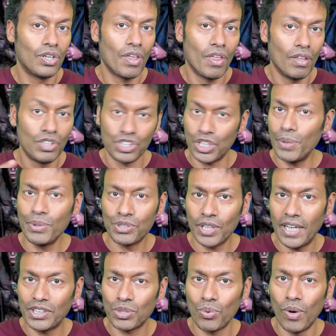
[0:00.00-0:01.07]

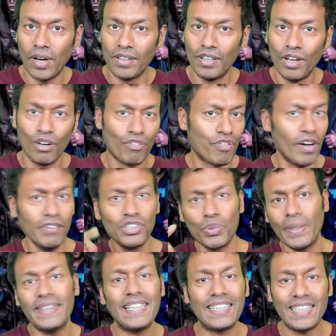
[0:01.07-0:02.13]
Suicide Squad from
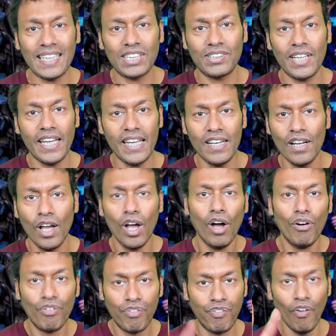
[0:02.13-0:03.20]
2016
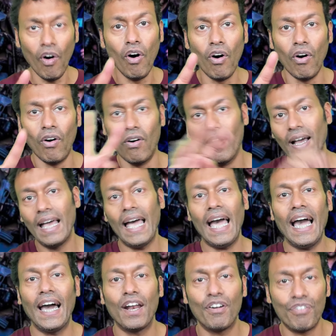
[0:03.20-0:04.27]
4
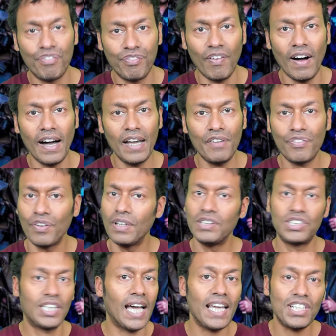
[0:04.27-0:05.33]
out of 5
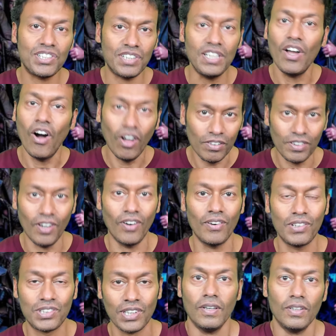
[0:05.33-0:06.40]
T. tasty hot
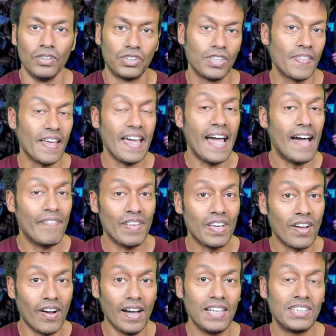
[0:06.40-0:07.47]
dogs. So there you have it,
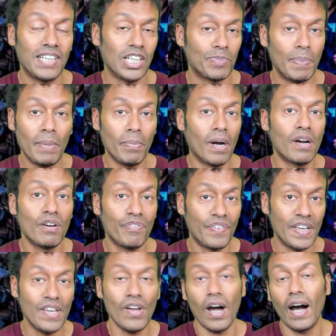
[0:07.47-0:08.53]
guys. That's been my
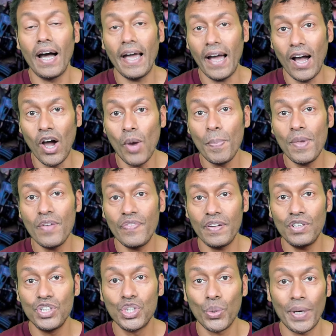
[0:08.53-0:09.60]
review. I hope you've
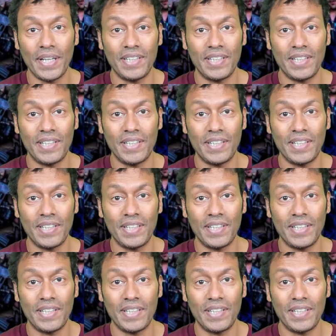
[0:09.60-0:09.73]
enjoyed it